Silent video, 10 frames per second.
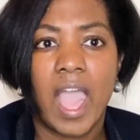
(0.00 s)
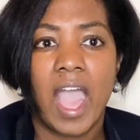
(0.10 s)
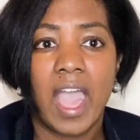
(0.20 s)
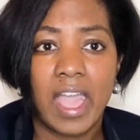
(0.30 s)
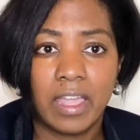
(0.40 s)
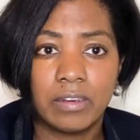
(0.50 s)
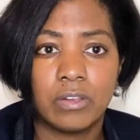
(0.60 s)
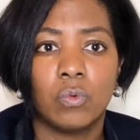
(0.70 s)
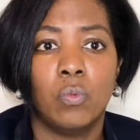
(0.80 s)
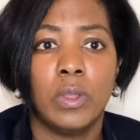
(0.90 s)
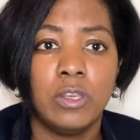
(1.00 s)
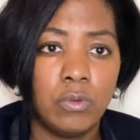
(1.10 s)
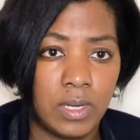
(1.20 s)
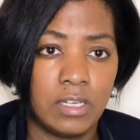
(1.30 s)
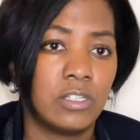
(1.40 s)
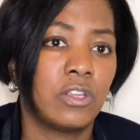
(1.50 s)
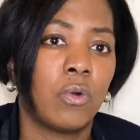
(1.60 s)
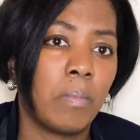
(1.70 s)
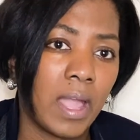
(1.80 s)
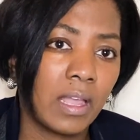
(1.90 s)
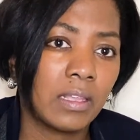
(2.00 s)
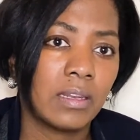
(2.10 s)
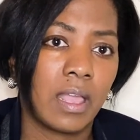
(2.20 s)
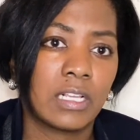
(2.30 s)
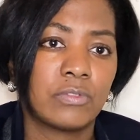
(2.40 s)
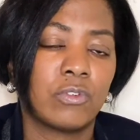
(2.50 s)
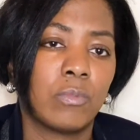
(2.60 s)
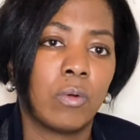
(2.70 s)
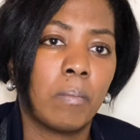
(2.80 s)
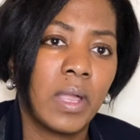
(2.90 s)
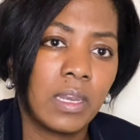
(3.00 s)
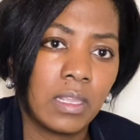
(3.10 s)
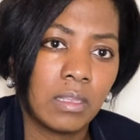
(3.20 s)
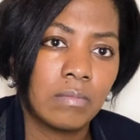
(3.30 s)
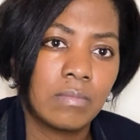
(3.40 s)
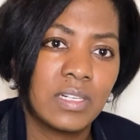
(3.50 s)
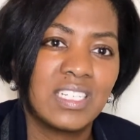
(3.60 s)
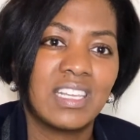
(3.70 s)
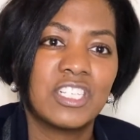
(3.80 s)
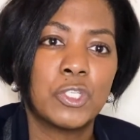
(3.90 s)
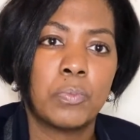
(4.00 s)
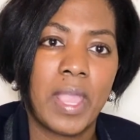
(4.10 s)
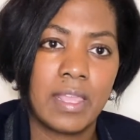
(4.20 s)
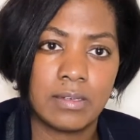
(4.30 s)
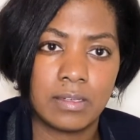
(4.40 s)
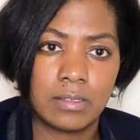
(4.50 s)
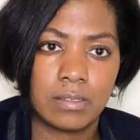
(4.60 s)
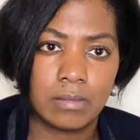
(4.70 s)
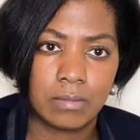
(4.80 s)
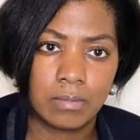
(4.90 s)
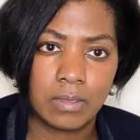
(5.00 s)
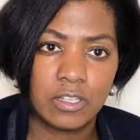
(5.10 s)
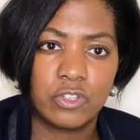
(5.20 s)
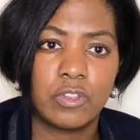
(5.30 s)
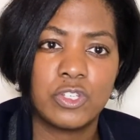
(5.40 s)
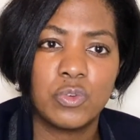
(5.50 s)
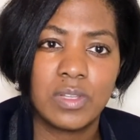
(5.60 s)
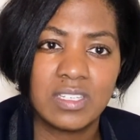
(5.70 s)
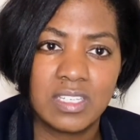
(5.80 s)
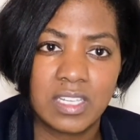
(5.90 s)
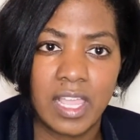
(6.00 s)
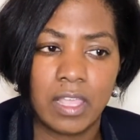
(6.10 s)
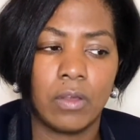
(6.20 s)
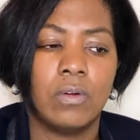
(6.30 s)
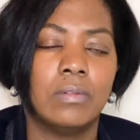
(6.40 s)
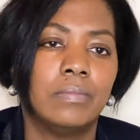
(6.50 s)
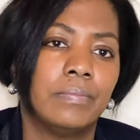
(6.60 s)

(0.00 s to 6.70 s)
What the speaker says: and when you need to go back and ask for more money to expand it so that you can scale.